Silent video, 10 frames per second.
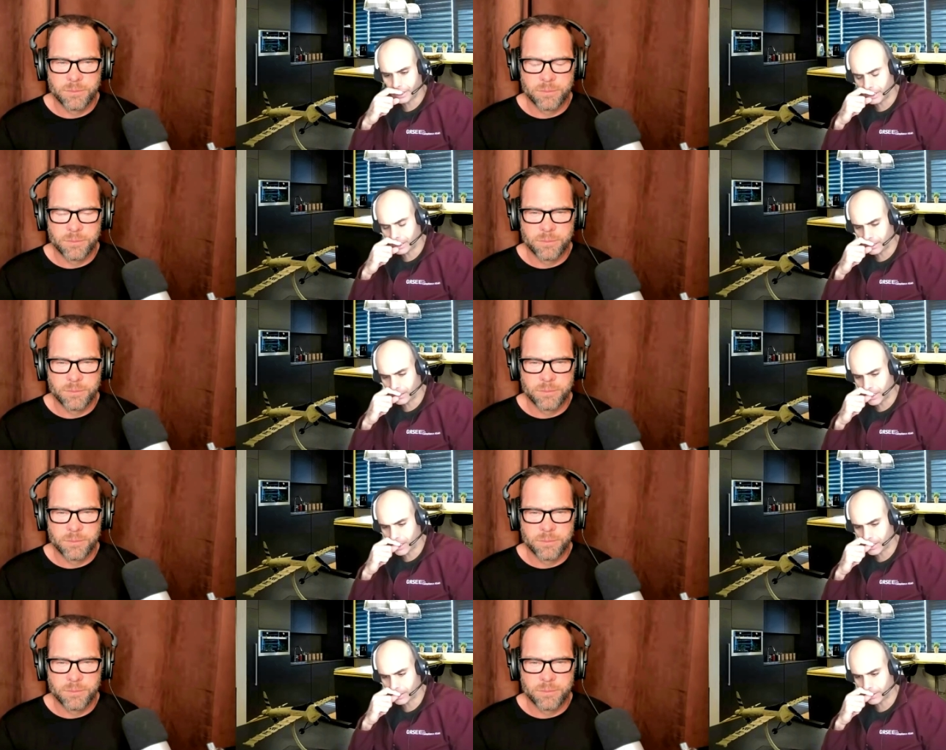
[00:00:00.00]

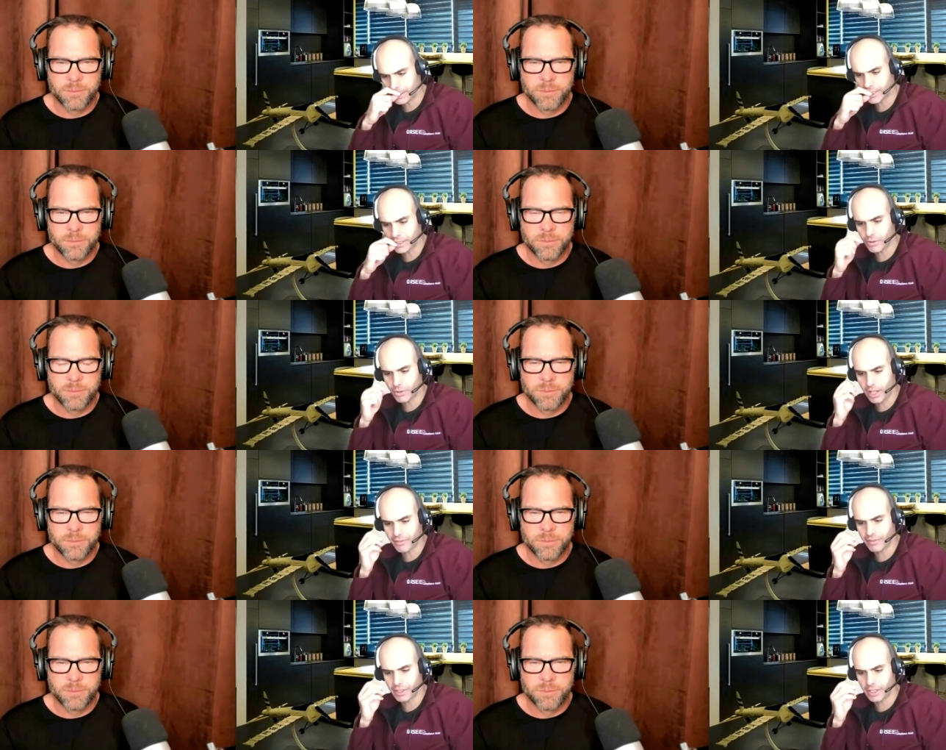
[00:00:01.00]
Speaker 1: uh, let's say you
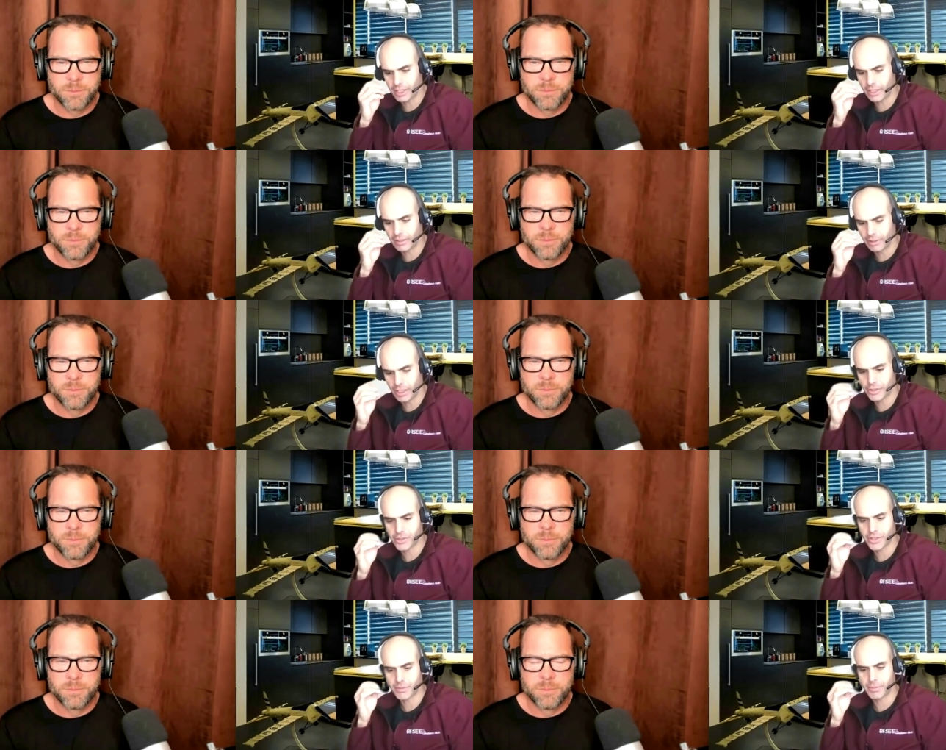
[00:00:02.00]
have a
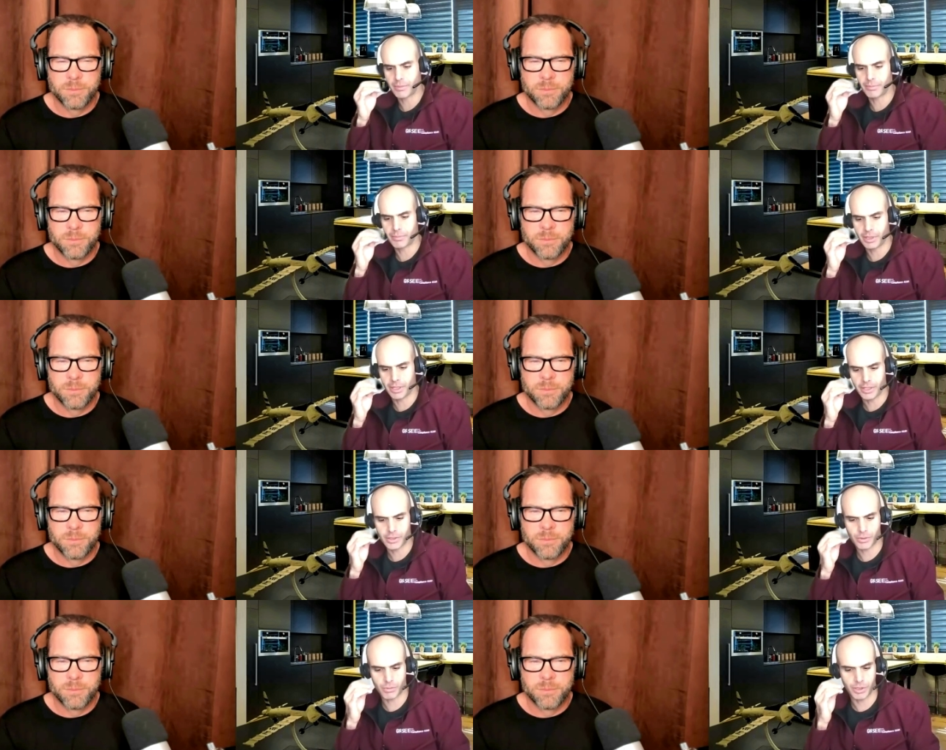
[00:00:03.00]
relationship in
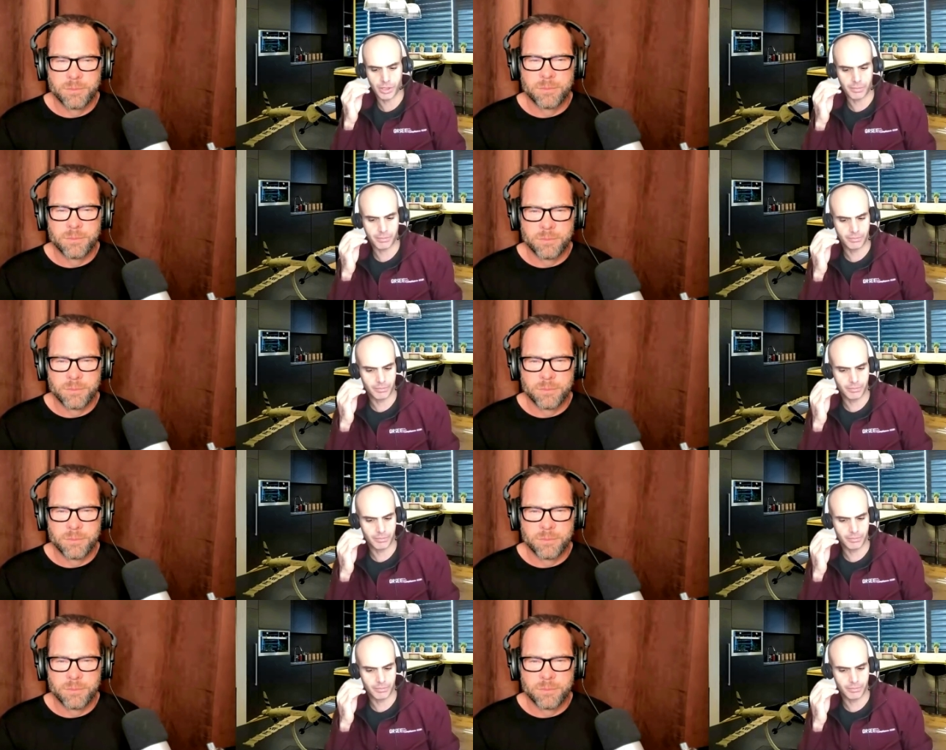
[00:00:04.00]
place with a